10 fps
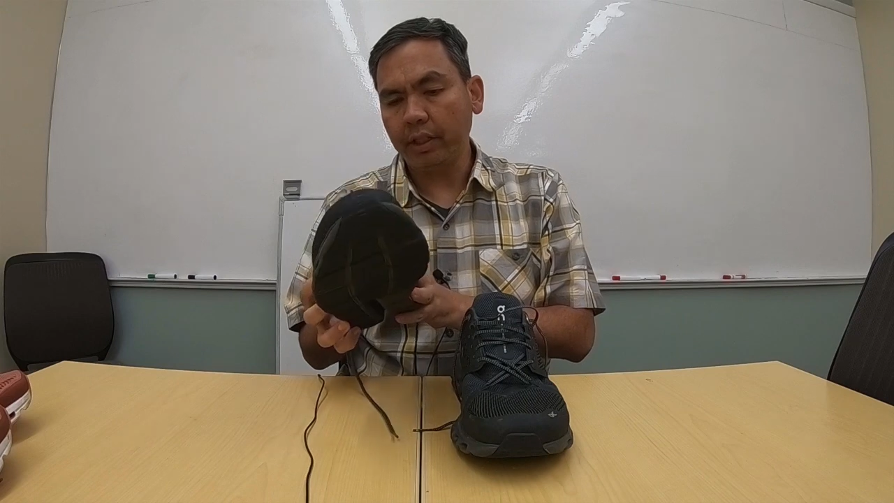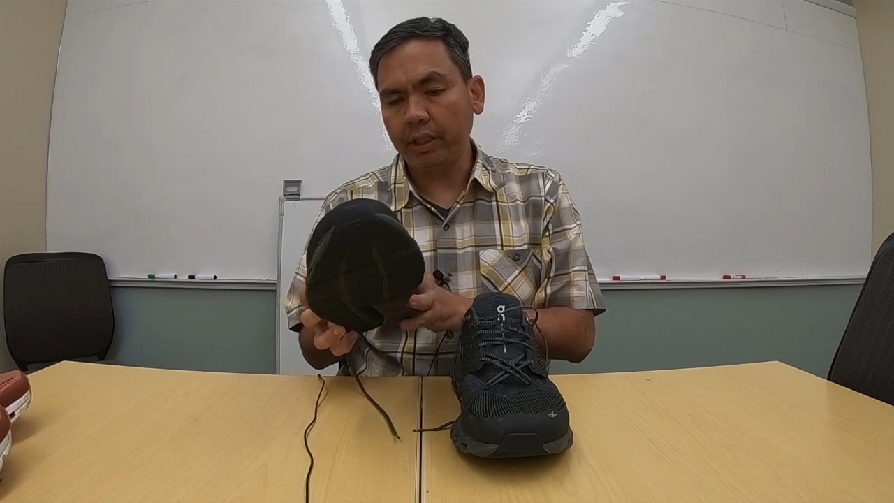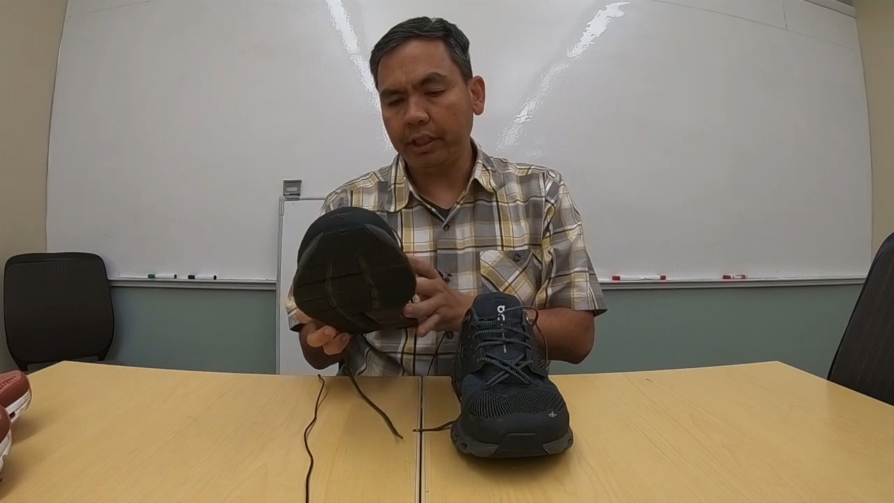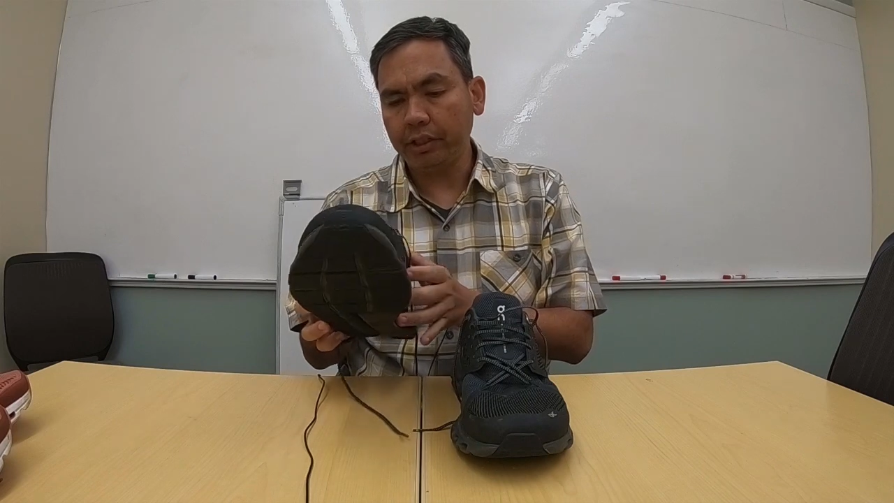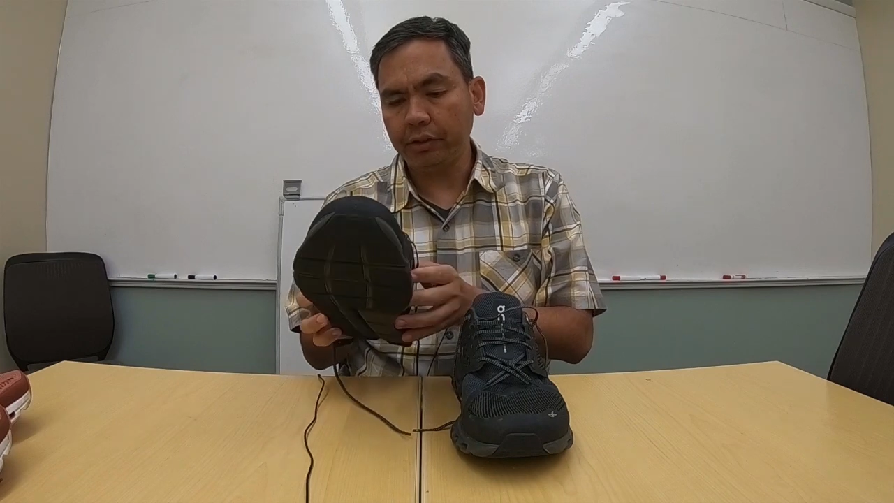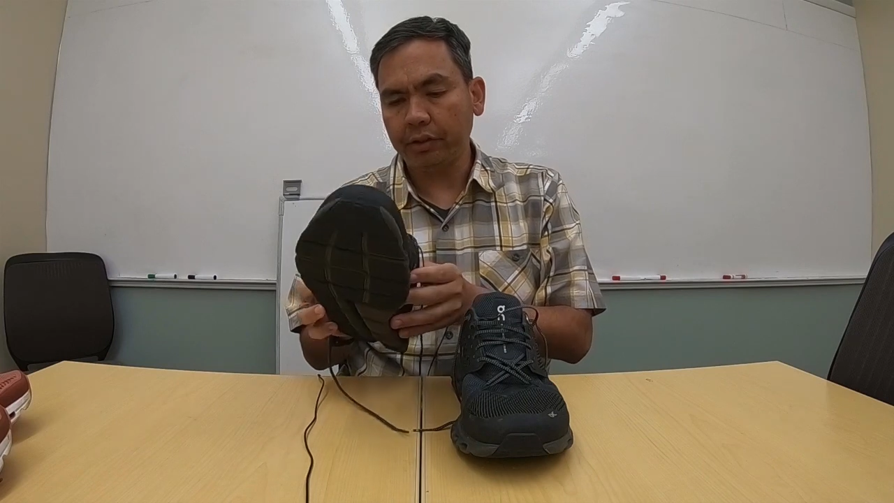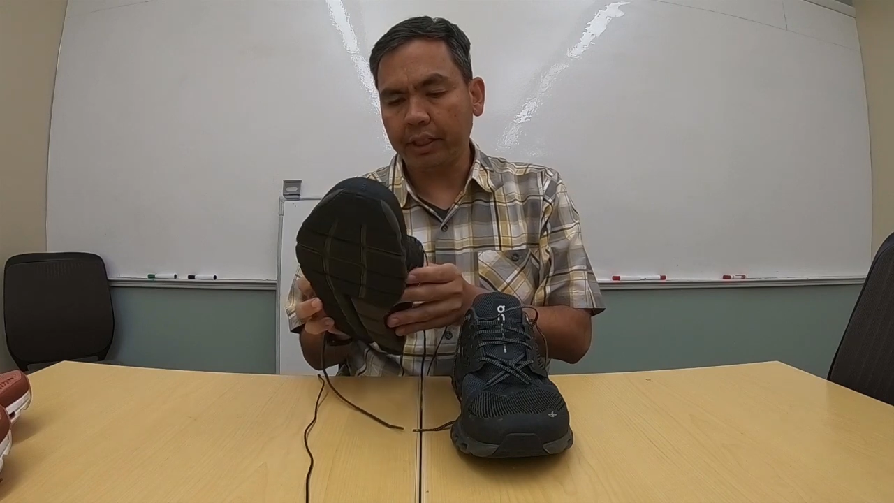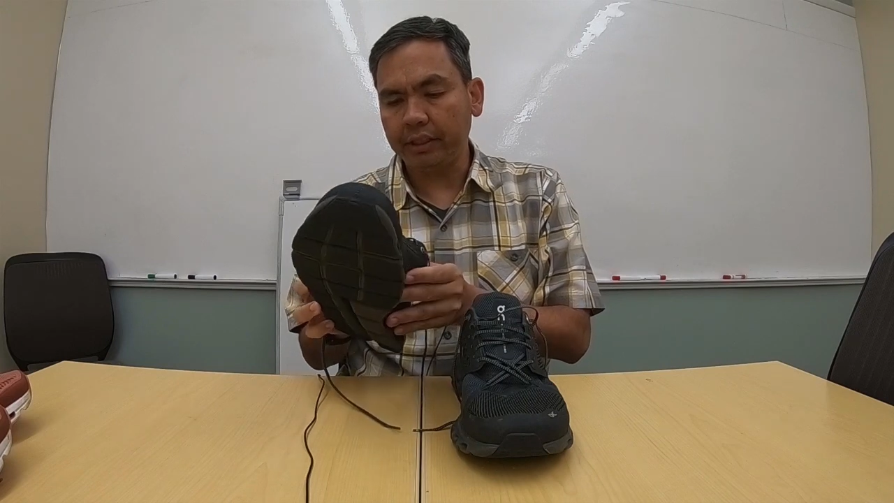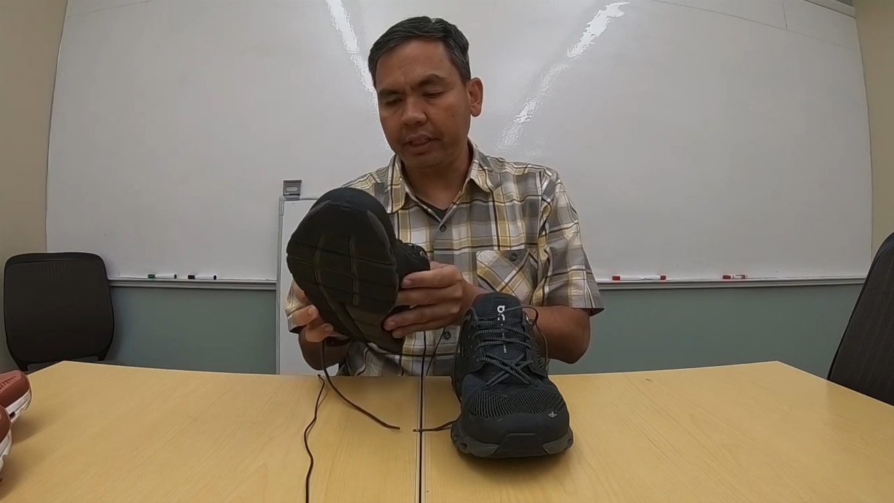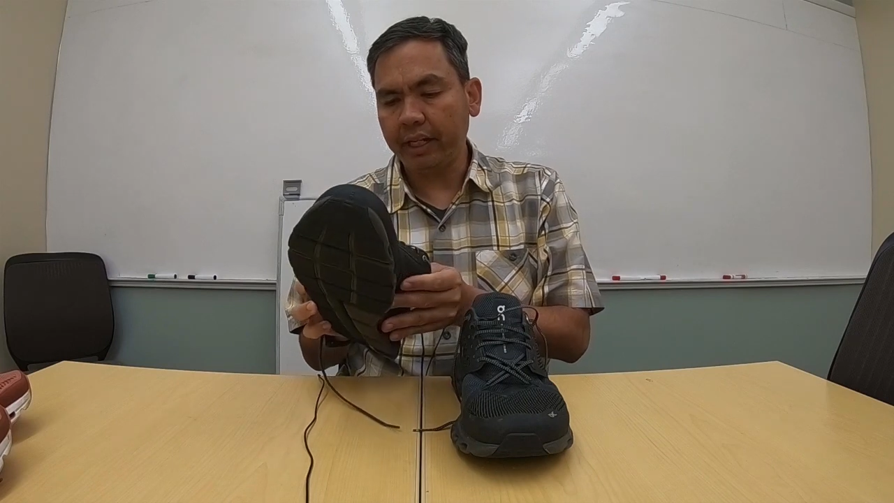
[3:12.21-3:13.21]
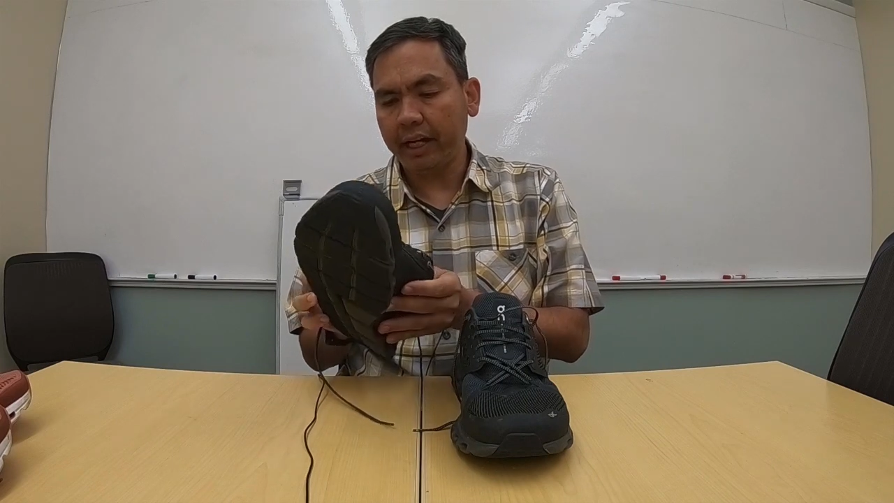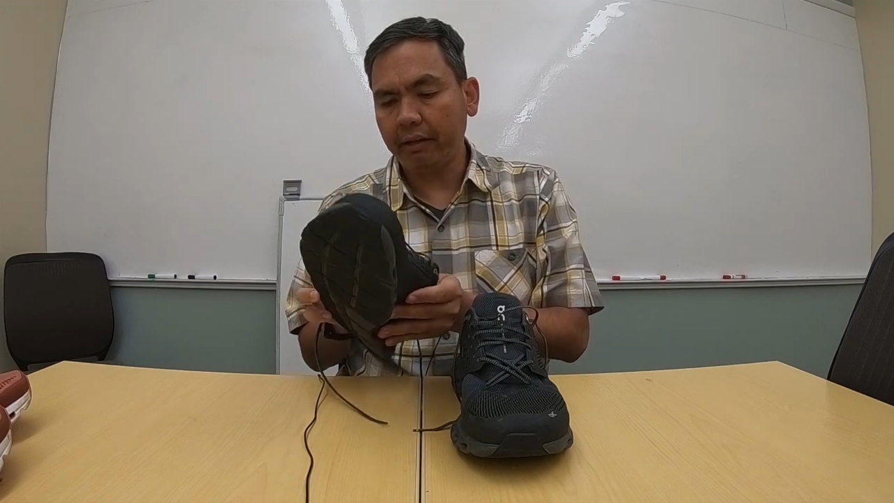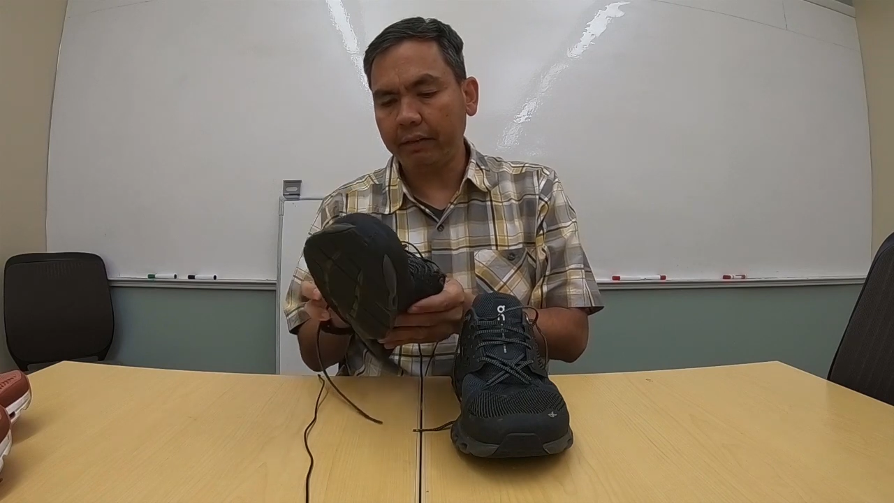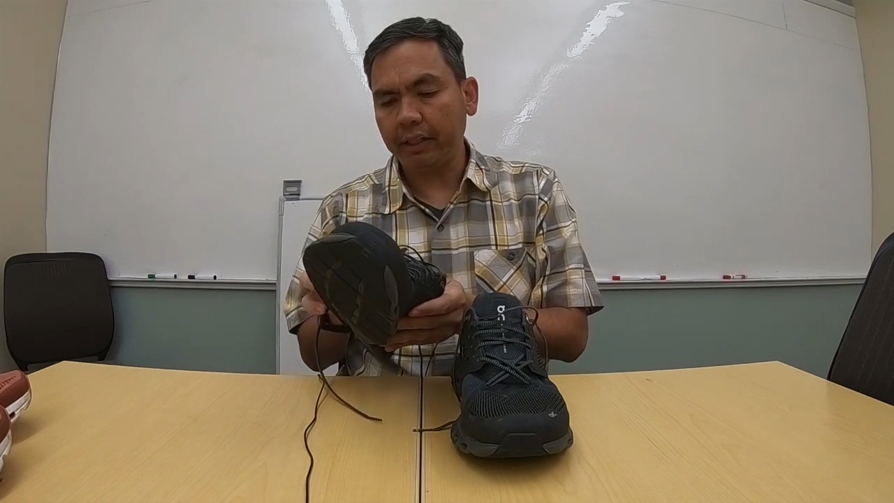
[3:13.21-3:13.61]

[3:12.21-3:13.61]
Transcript: of the issues I did have,